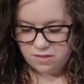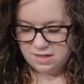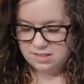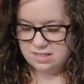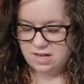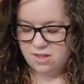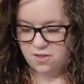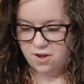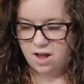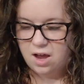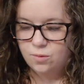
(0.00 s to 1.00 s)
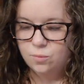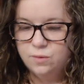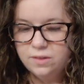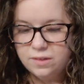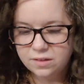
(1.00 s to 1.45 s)
these and I thought I'd
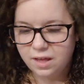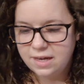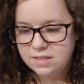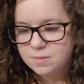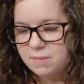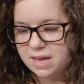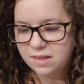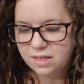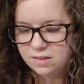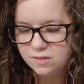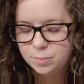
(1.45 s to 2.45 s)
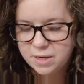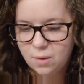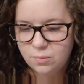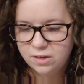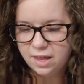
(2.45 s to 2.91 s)
really like to make these, but
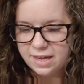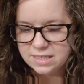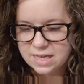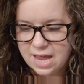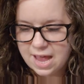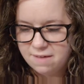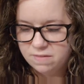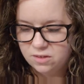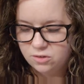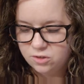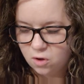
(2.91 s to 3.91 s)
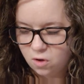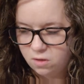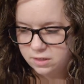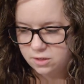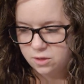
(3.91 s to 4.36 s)
I would like to have the
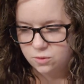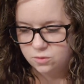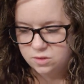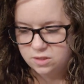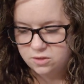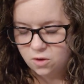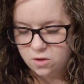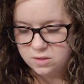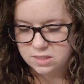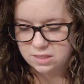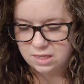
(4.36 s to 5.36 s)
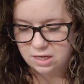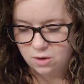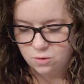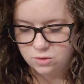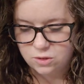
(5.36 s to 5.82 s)
doll it goes, the dolls that they
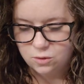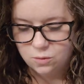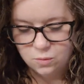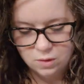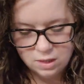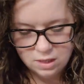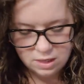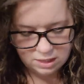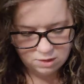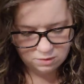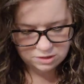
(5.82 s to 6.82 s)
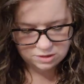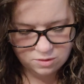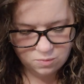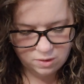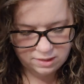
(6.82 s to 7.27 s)
go to. You know, I
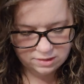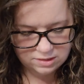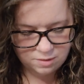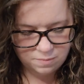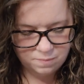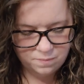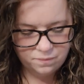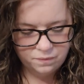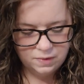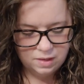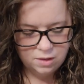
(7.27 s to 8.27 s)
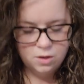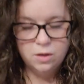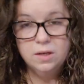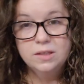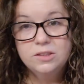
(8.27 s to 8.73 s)
don't want some
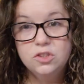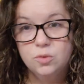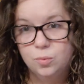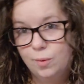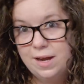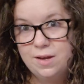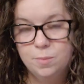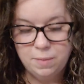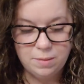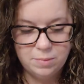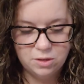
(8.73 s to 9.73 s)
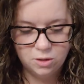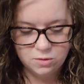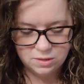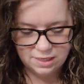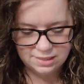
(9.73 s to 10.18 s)
just random baby
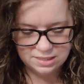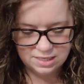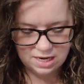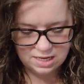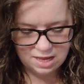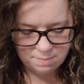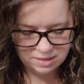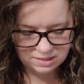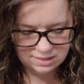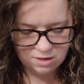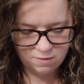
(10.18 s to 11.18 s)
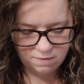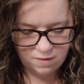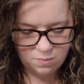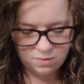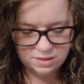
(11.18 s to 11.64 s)
clothes. I can design that myself.
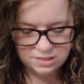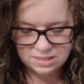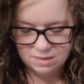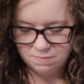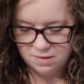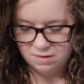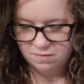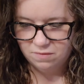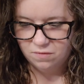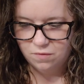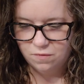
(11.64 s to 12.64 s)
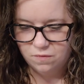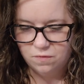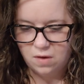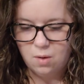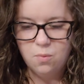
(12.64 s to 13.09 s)
I wanted something,
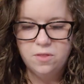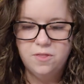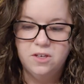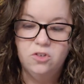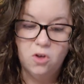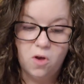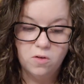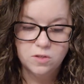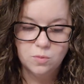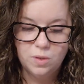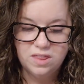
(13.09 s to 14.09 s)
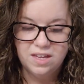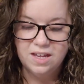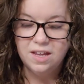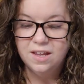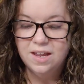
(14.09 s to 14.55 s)
I want the dolls with
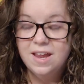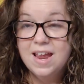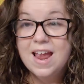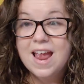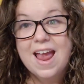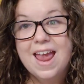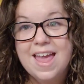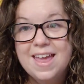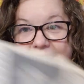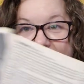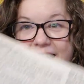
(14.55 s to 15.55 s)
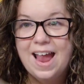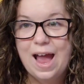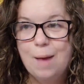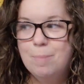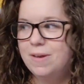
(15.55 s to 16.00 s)
it. And I
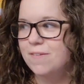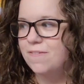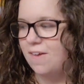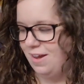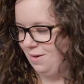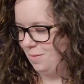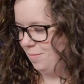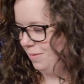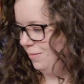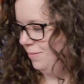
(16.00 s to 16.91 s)
happened to find them.